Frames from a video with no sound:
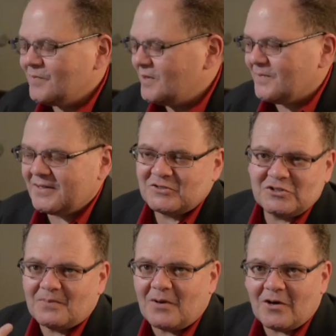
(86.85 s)
It might
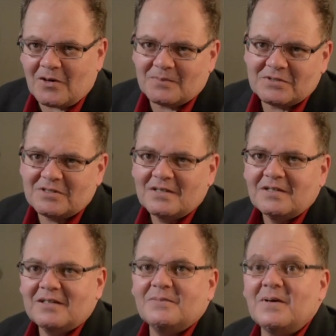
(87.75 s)
jump arms.
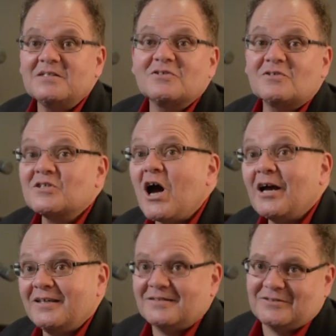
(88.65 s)
It might start
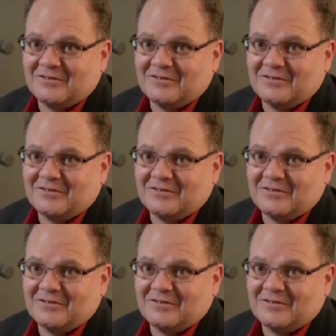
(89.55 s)
talking to